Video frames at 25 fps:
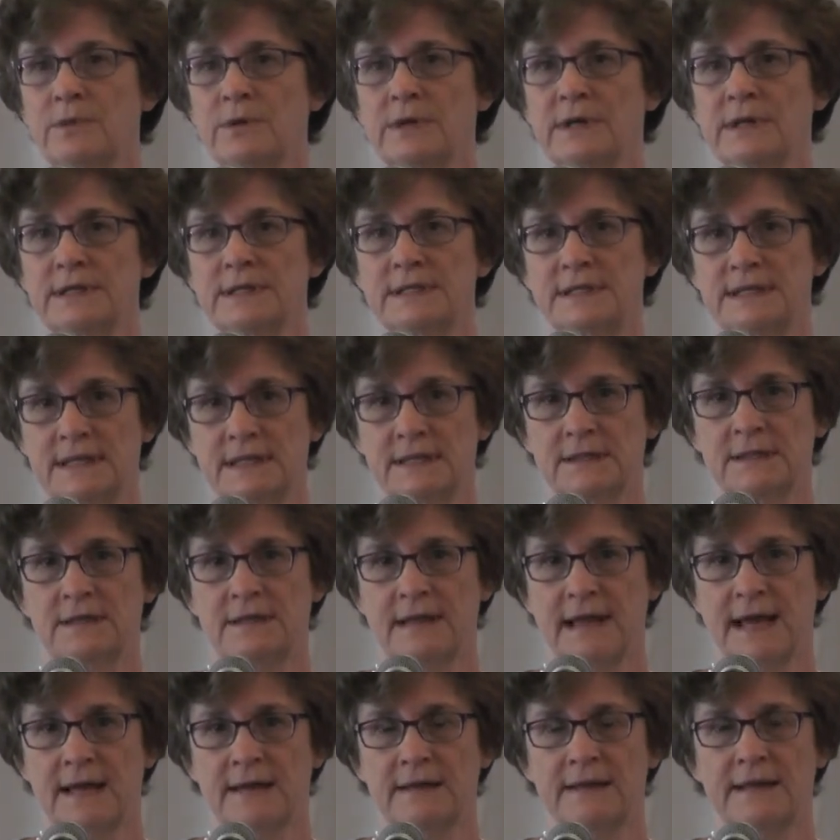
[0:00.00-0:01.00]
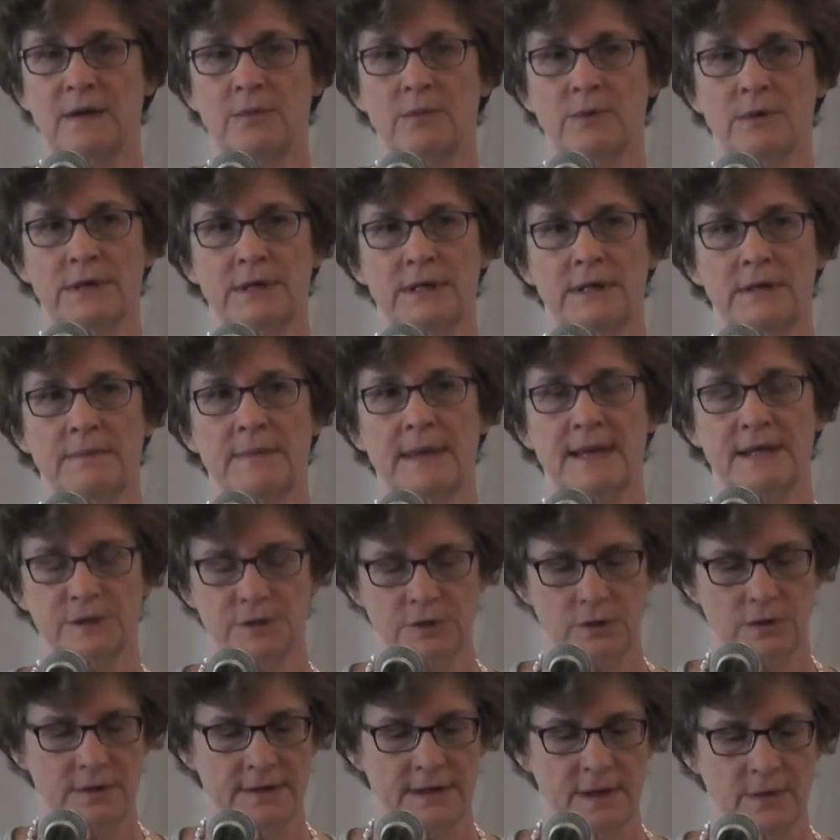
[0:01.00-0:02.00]
we're going to stick to that we're going to make
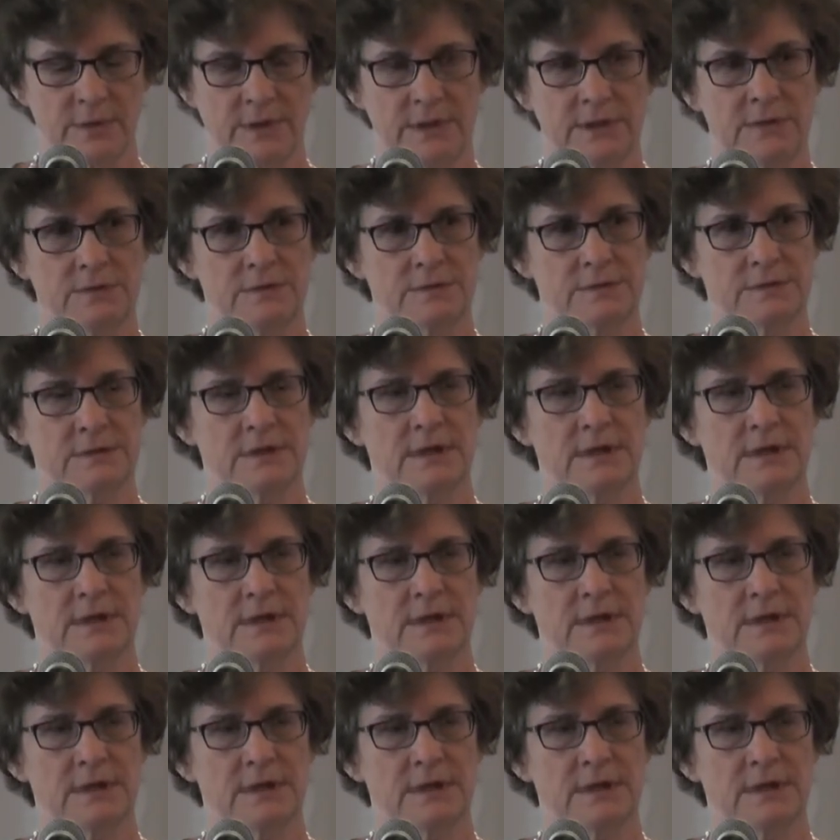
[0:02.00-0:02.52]
sure that we